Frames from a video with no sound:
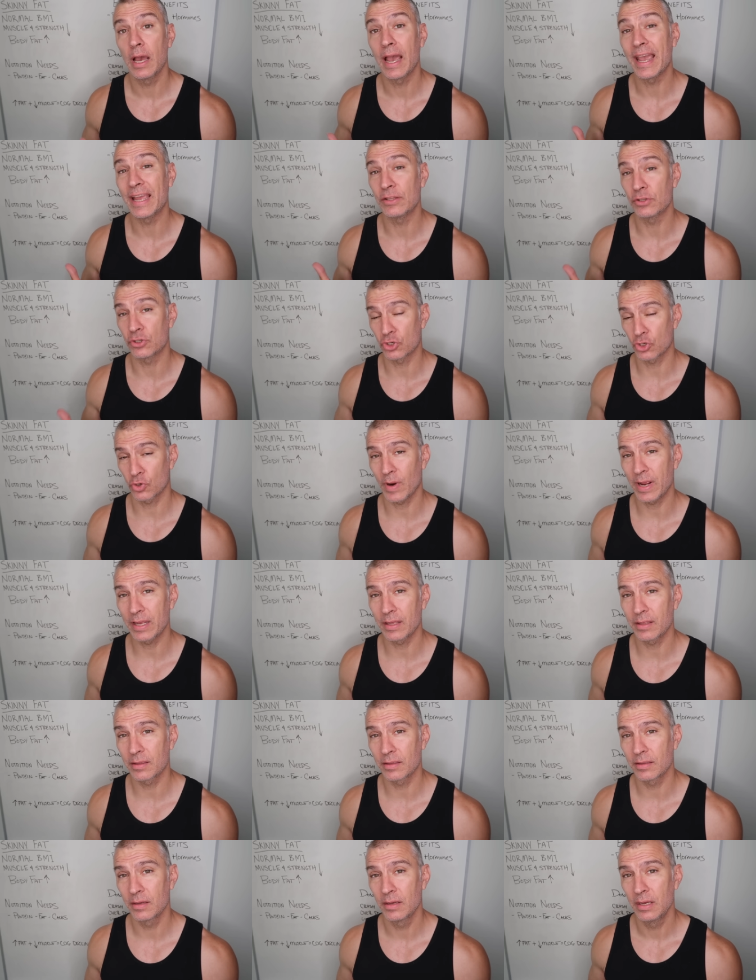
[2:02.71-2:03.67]
and
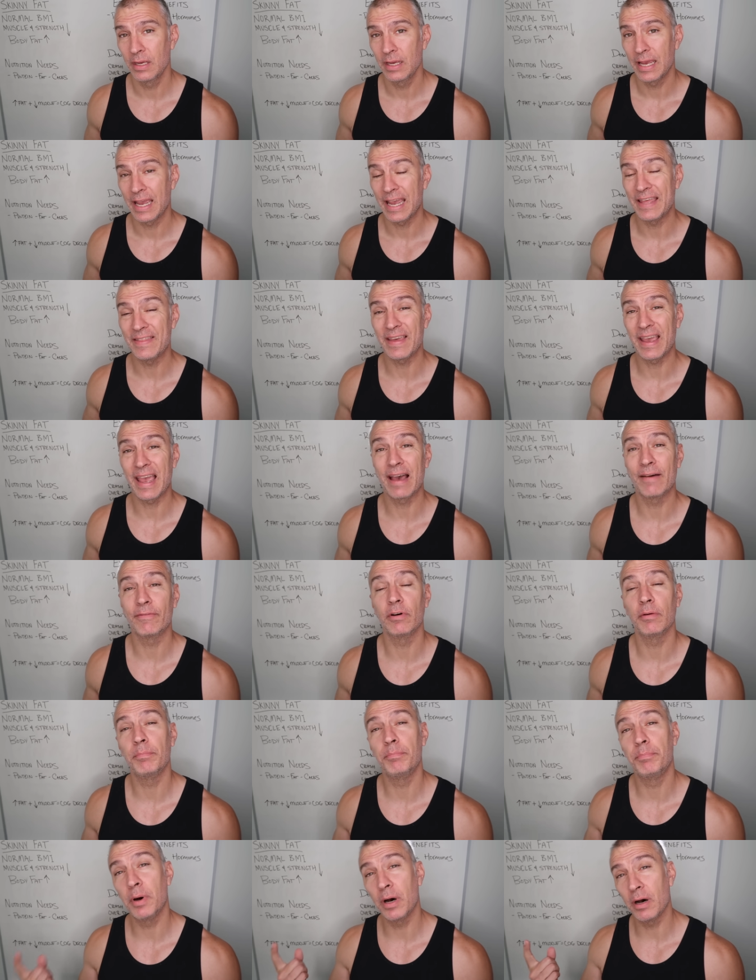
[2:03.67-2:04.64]
strength, and they have
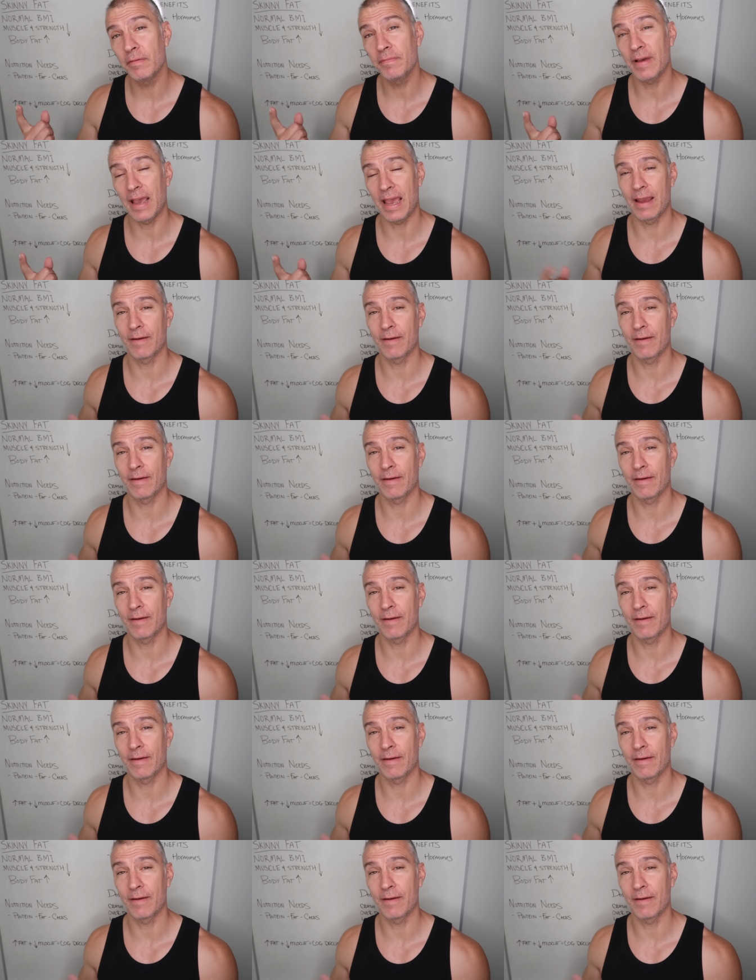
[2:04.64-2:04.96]
above